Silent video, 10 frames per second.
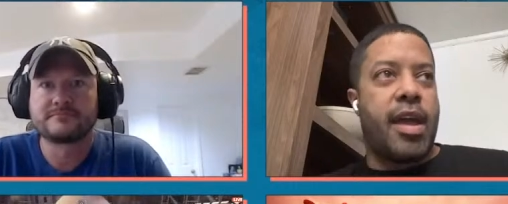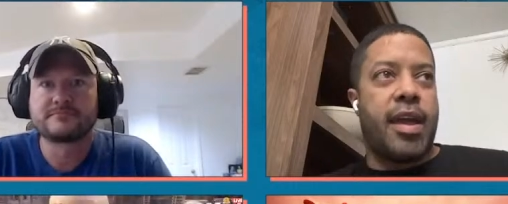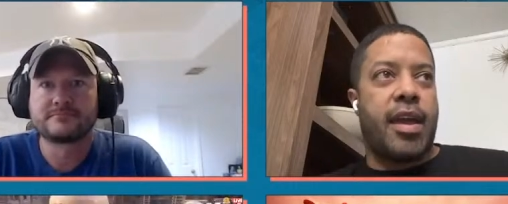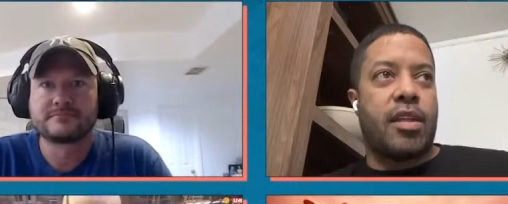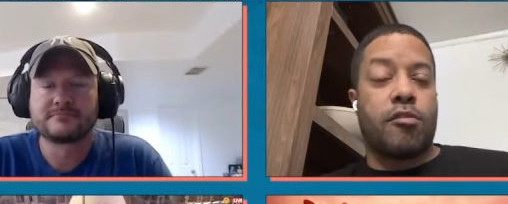
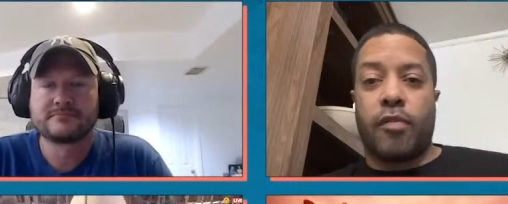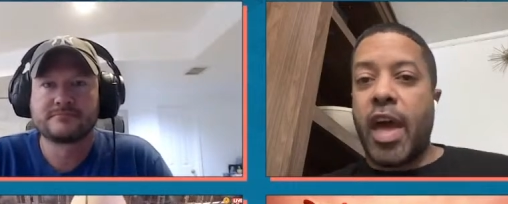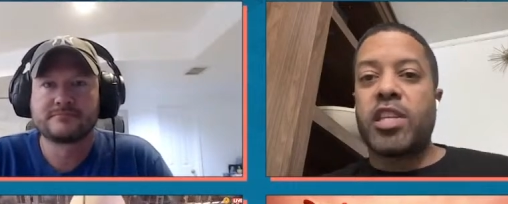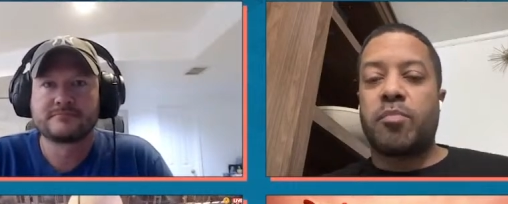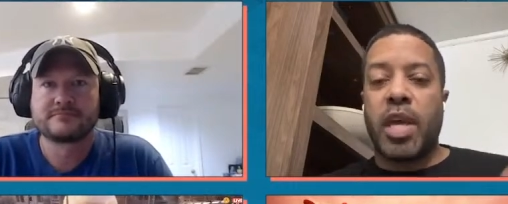Speaker 1: And so
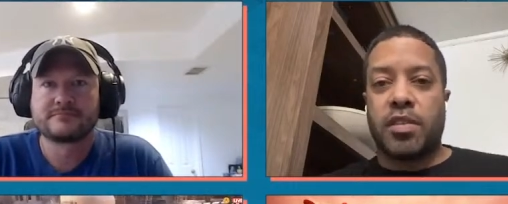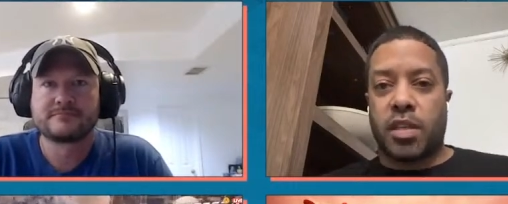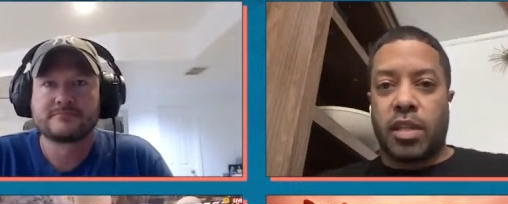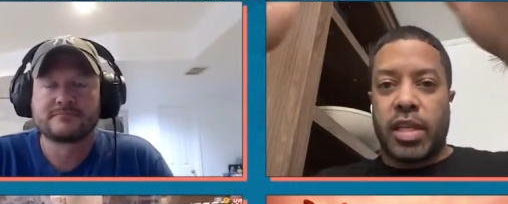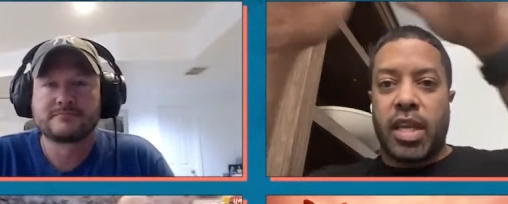that is
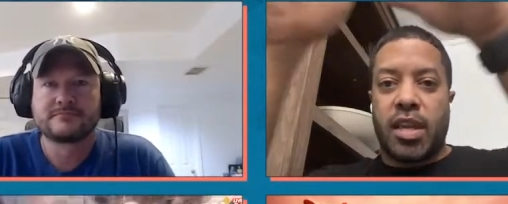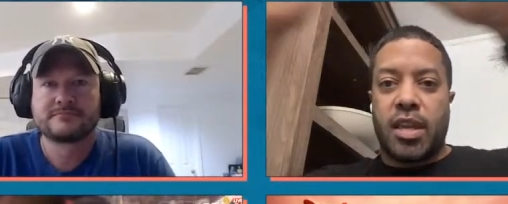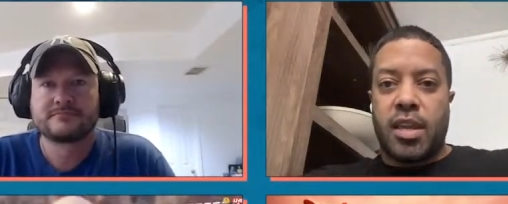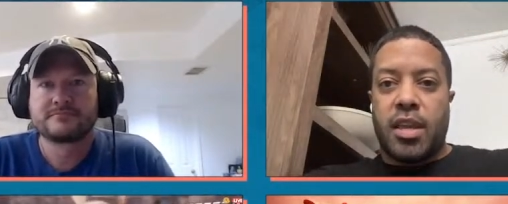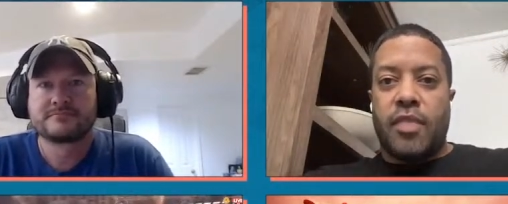
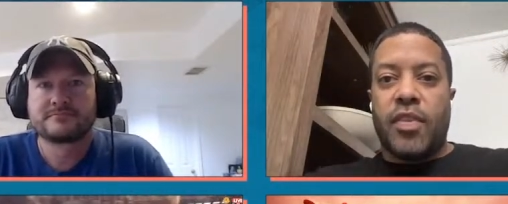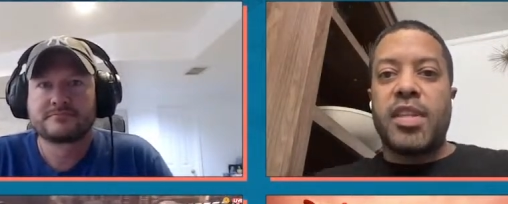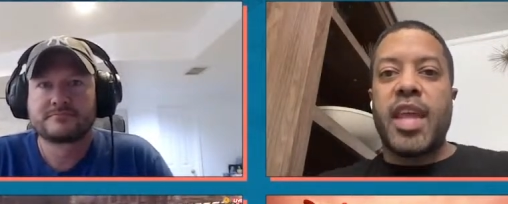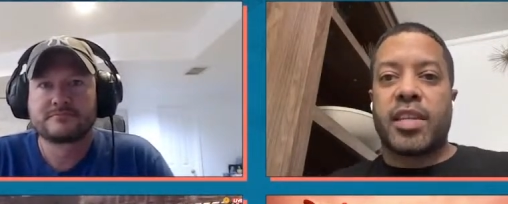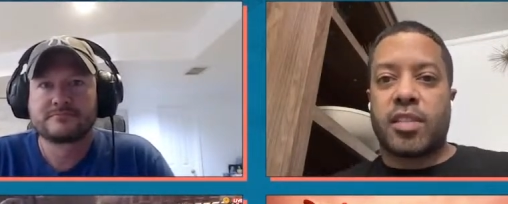basically
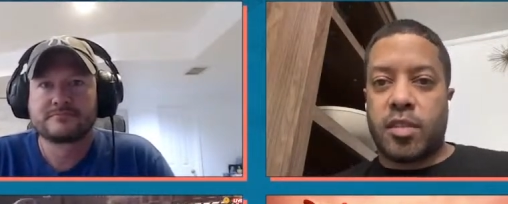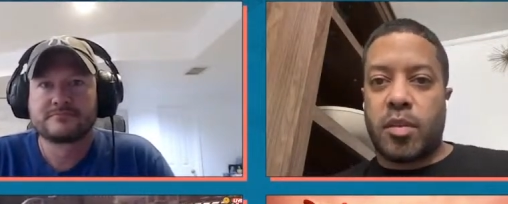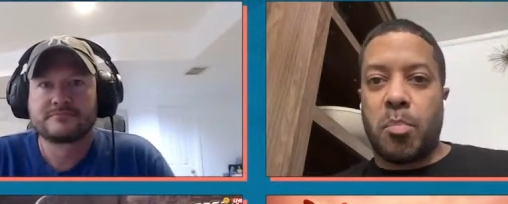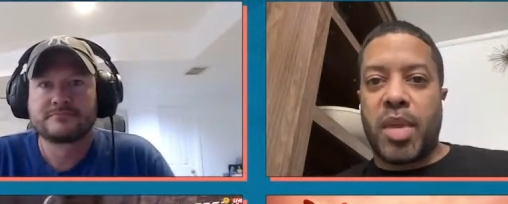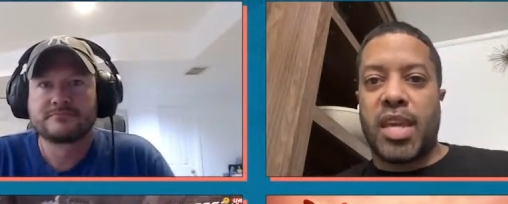the
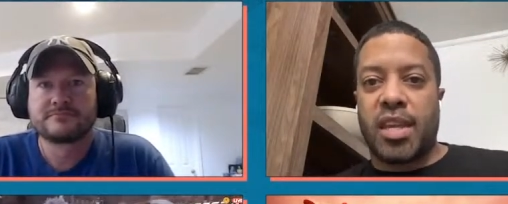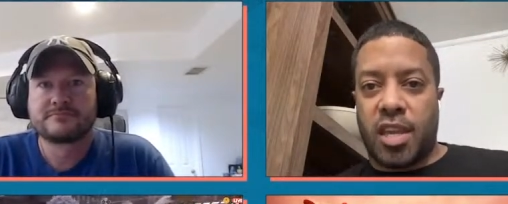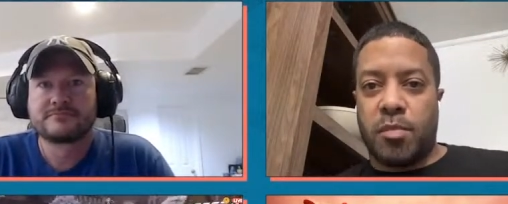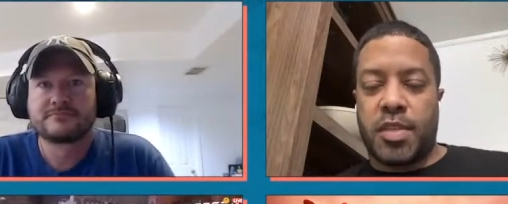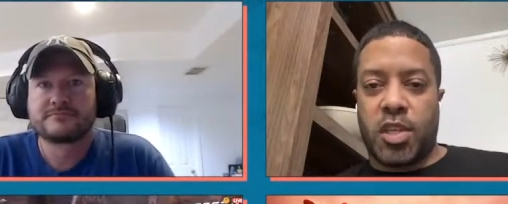next
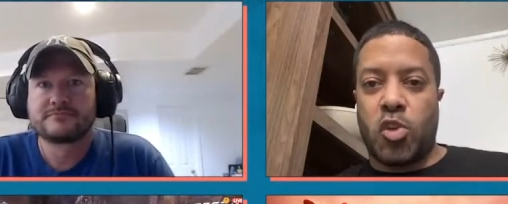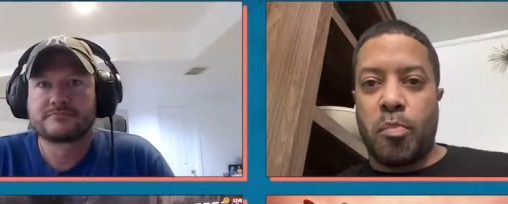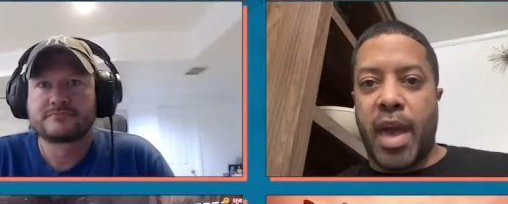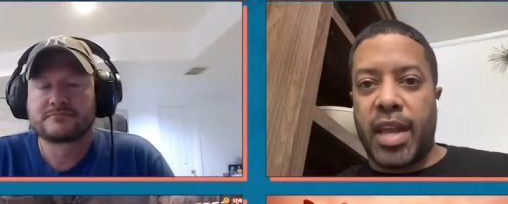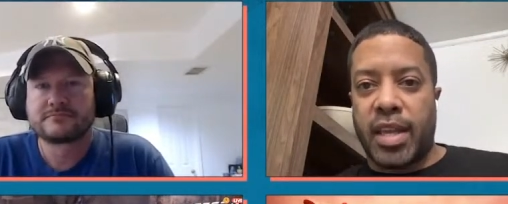big
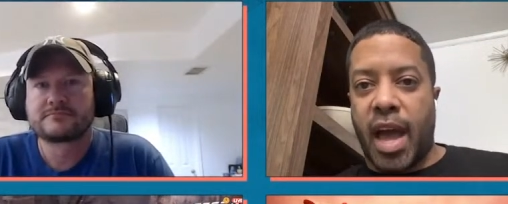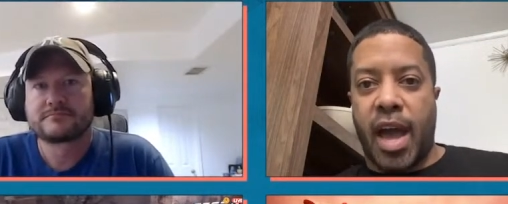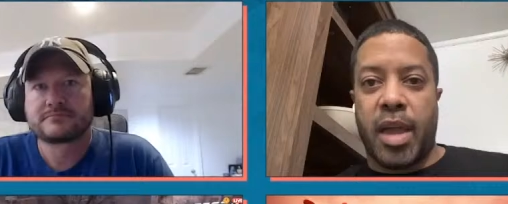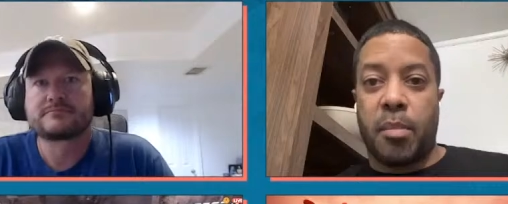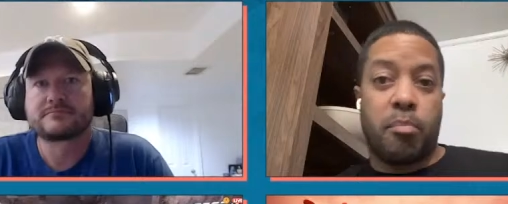MCU bad
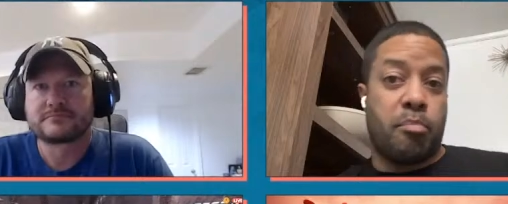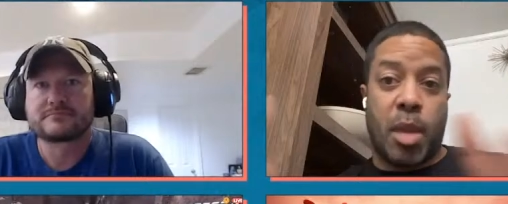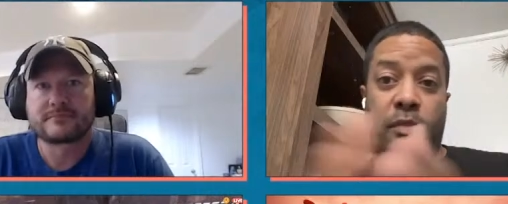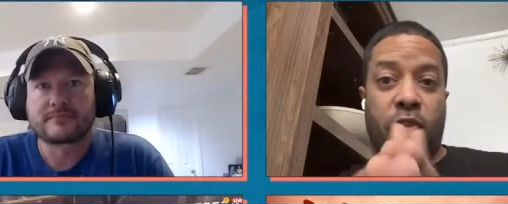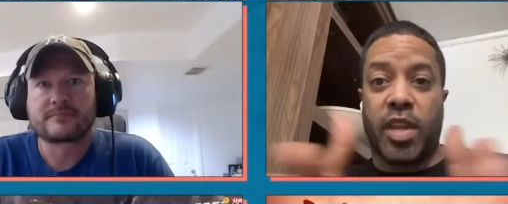guy,
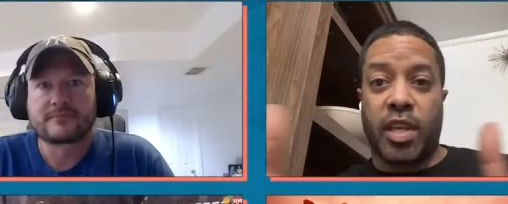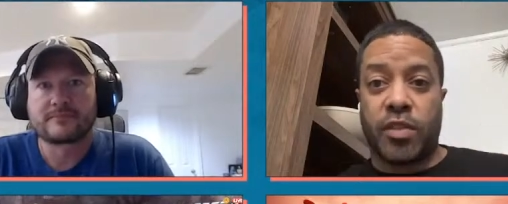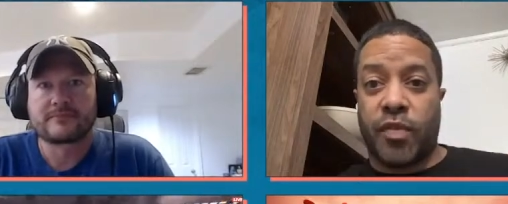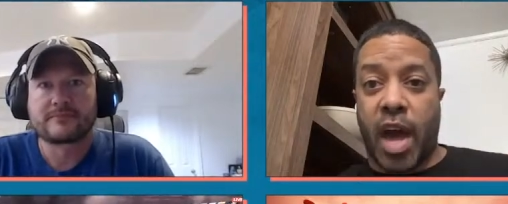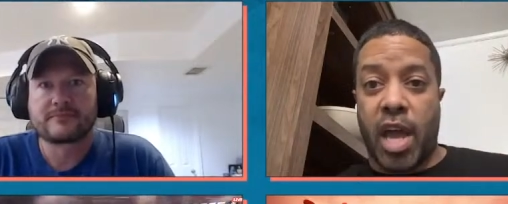maybe for the
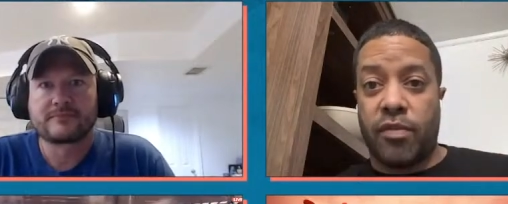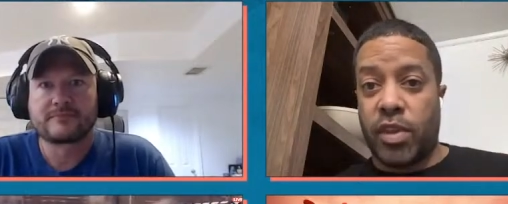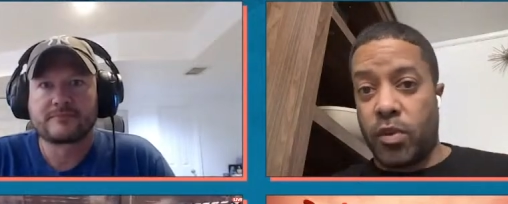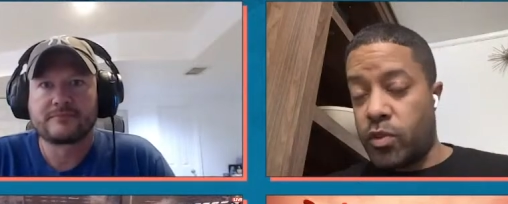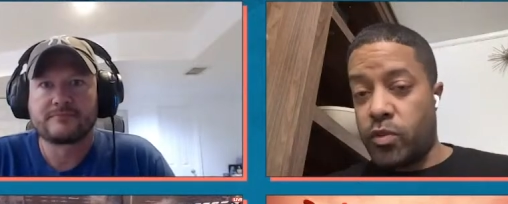next
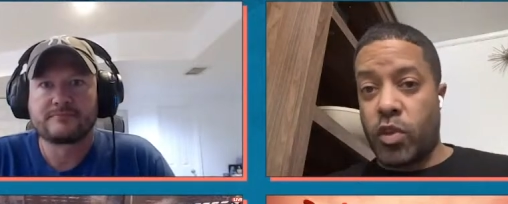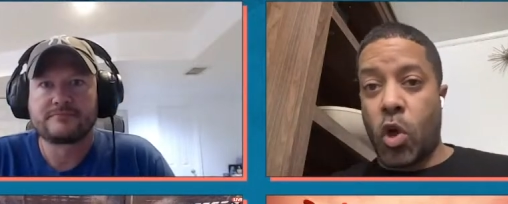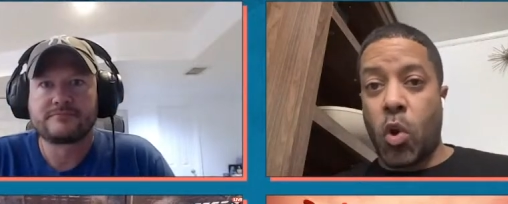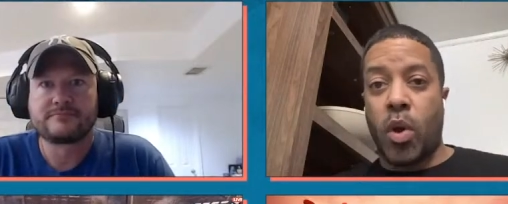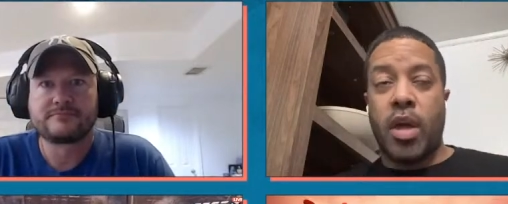five years or
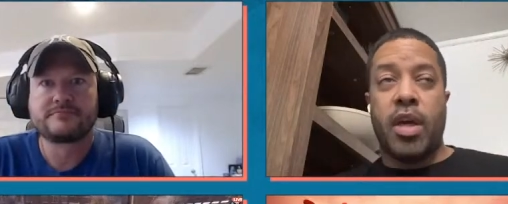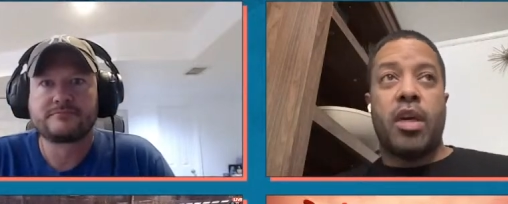so,